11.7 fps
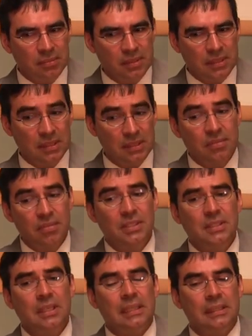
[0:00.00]

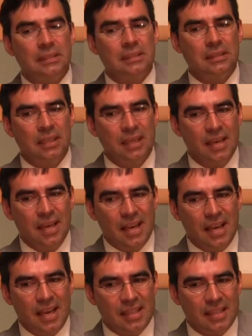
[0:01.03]
disenfranchised
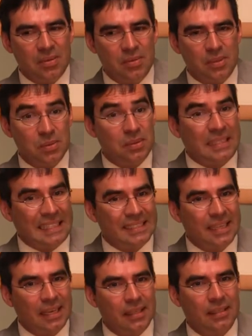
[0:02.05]
and that was under
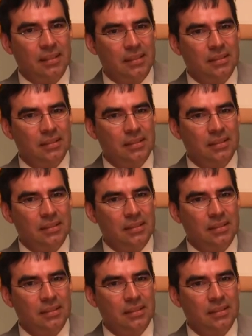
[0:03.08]
attack.